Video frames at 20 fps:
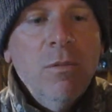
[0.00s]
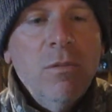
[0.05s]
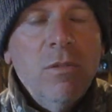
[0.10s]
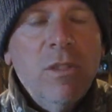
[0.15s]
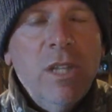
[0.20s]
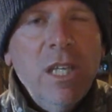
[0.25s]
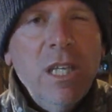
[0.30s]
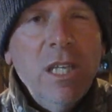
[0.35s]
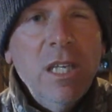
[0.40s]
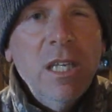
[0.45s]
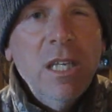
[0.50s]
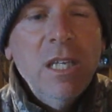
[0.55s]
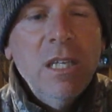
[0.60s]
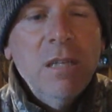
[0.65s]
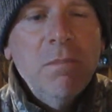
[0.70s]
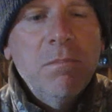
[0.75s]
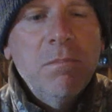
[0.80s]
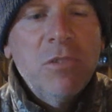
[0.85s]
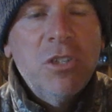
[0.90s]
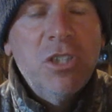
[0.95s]

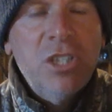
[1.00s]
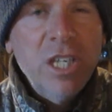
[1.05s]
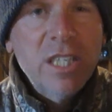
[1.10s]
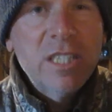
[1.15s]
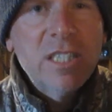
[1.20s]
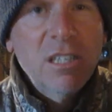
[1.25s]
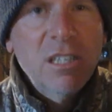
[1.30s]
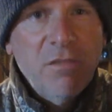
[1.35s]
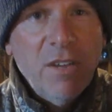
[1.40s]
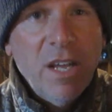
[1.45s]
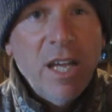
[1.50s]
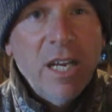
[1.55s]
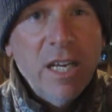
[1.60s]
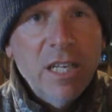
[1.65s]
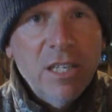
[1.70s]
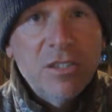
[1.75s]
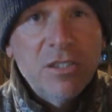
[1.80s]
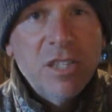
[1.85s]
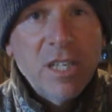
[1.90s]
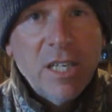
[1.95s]
The
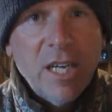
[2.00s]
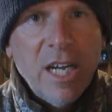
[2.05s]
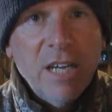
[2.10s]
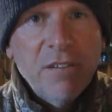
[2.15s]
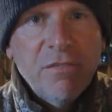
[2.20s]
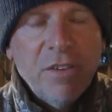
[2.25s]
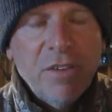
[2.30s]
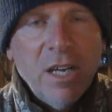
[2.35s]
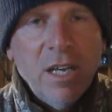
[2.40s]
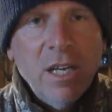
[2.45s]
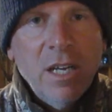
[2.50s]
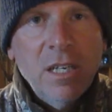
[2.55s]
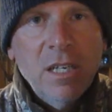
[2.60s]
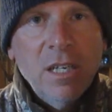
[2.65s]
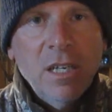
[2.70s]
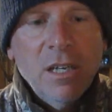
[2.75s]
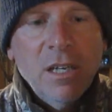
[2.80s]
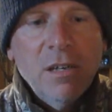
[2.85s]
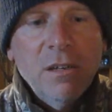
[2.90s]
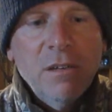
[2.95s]
disadvantage that I find
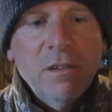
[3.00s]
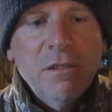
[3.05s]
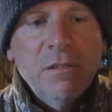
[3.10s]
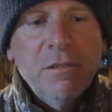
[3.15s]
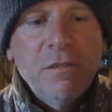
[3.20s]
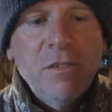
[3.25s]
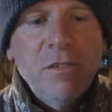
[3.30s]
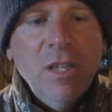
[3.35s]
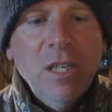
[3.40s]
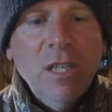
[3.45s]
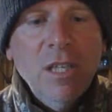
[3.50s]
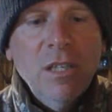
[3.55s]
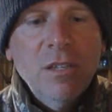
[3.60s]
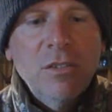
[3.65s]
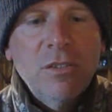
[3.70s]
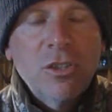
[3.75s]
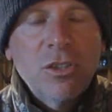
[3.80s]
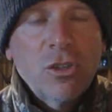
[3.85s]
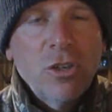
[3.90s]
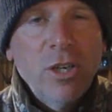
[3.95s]
of the
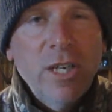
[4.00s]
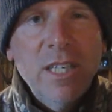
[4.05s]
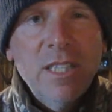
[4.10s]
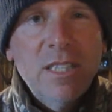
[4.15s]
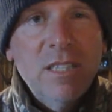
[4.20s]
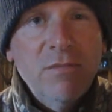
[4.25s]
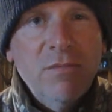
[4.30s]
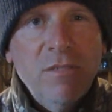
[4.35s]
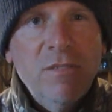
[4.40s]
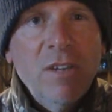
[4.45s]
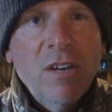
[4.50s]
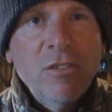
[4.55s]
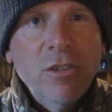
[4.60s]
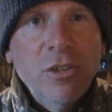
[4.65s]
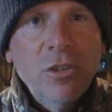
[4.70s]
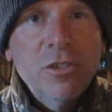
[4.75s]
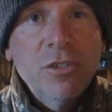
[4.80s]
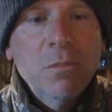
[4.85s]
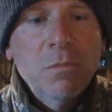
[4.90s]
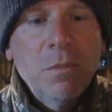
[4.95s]
screens, if you've never
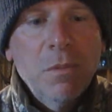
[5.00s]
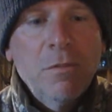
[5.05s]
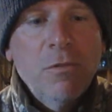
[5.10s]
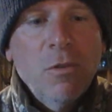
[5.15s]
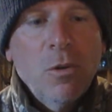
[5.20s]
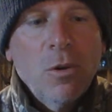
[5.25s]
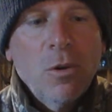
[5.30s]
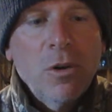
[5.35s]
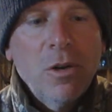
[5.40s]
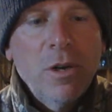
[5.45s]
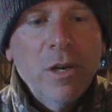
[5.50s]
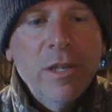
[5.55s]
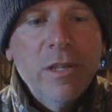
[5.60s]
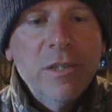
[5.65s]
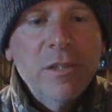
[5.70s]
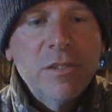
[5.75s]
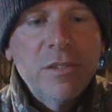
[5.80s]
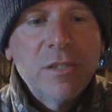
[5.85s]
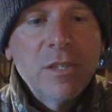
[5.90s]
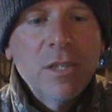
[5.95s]
used them before,
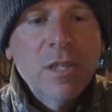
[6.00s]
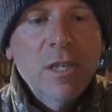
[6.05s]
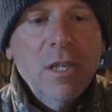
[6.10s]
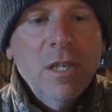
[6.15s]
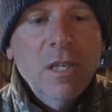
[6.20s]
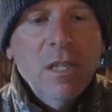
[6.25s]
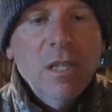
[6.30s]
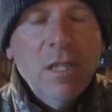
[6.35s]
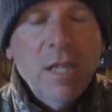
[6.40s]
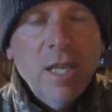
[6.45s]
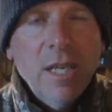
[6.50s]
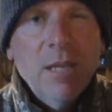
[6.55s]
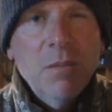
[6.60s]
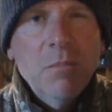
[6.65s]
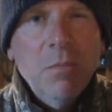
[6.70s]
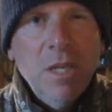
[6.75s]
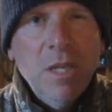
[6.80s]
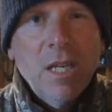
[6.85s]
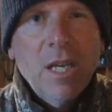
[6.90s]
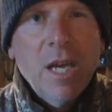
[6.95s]
is they can
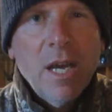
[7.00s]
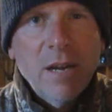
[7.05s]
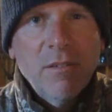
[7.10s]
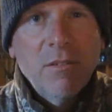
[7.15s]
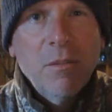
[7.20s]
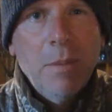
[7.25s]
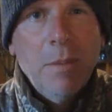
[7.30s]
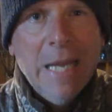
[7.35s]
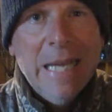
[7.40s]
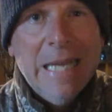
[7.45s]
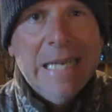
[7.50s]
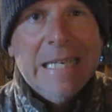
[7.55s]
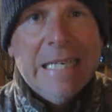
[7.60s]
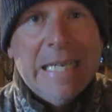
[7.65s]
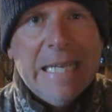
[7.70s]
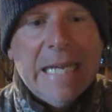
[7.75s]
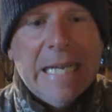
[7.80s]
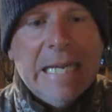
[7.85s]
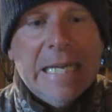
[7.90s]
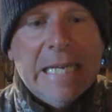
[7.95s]
be kind of a pain in
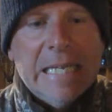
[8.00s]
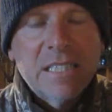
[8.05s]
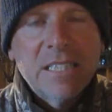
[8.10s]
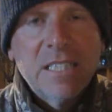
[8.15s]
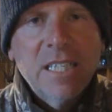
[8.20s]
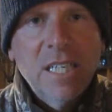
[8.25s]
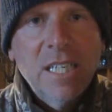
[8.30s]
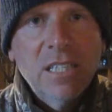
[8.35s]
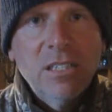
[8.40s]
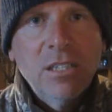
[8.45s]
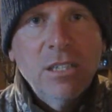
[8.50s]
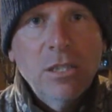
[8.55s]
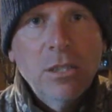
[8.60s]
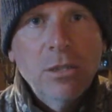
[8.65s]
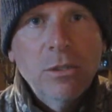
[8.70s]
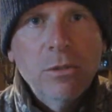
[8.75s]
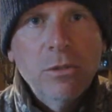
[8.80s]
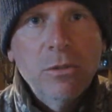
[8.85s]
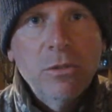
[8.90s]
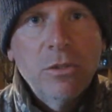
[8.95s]
the ass to get to
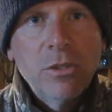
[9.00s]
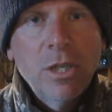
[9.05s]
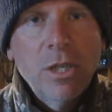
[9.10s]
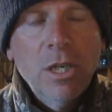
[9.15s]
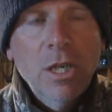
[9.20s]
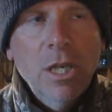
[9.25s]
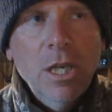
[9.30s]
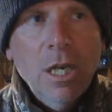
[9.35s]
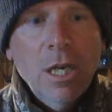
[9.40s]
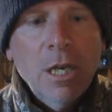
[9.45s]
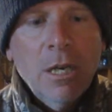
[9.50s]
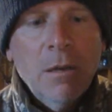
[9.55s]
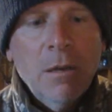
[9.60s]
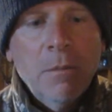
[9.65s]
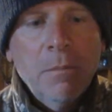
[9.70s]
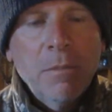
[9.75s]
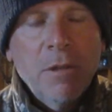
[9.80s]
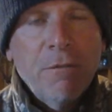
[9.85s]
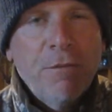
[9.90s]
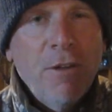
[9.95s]
use.
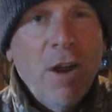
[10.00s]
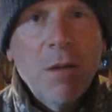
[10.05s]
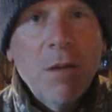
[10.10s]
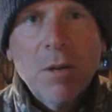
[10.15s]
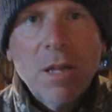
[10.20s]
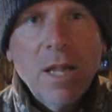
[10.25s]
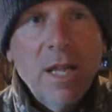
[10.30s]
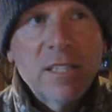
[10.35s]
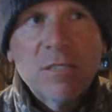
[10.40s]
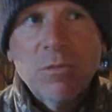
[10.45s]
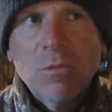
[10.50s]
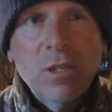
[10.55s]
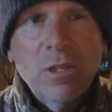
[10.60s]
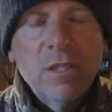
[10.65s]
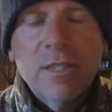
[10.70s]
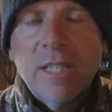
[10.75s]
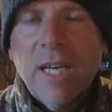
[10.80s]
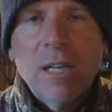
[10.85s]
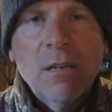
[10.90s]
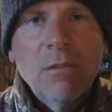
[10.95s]
The fiberglass
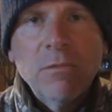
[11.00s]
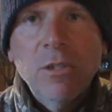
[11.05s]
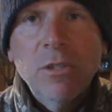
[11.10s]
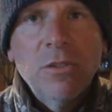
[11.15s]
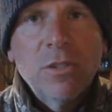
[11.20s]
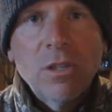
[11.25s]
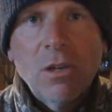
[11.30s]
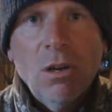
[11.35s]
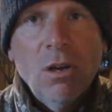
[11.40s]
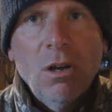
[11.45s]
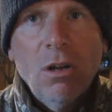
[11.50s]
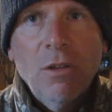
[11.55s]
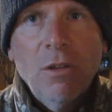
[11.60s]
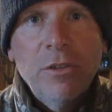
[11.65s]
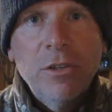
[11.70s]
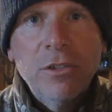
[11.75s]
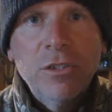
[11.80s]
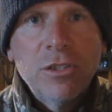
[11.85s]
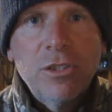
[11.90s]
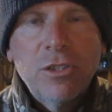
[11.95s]
ones I don't use at all.
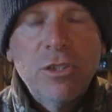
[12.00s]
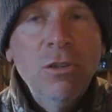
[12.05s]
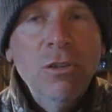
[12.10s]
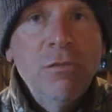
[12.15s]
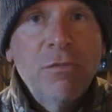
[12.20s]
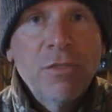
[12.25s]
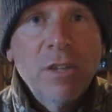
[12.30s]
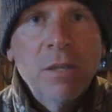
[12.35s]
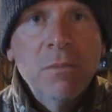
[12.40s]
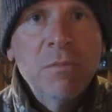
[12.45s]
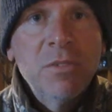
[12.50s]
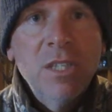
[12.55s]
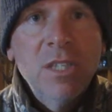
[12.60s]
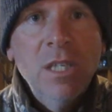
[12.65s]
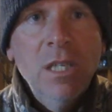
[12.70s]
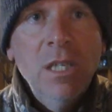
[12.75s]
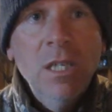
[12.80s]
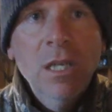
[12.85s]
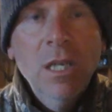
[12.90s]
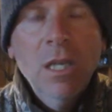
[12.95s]
They're just too
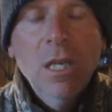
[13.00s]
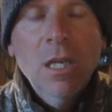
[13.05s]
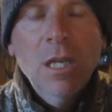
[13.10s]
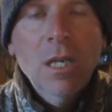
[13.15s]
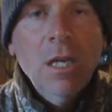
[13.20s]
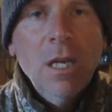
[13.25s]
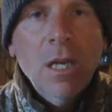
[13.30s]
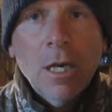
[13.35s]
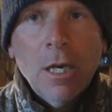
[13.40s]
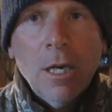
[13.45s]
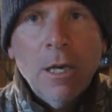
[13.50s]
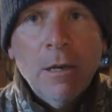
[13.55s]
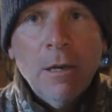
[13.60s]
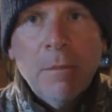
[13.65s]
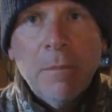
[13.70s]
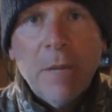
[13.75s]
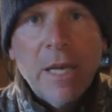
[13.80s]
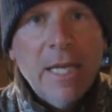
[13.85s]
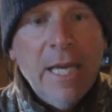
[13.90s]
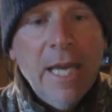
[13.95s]
flimsy.
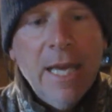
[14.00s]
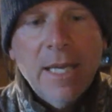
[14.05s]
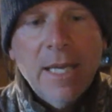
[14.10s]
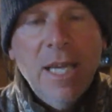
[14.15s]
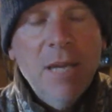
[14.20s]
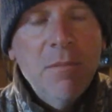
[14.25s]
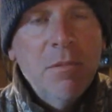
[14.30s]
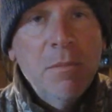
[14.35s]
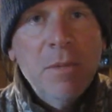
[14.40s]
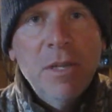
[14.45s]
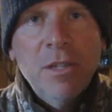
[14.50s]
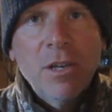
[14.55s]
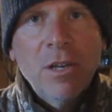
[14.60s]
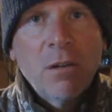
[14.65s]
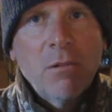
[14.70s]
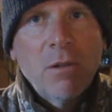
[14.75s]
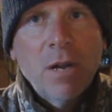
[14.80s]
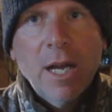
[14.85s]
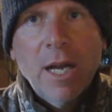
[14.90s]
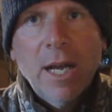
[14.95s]
I can't keep them in there
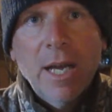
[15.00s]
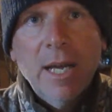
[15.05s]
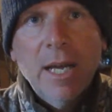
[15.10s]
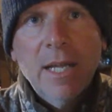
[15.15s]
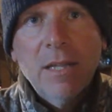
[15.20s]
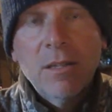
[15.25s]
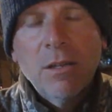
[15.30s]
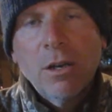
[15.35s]
right.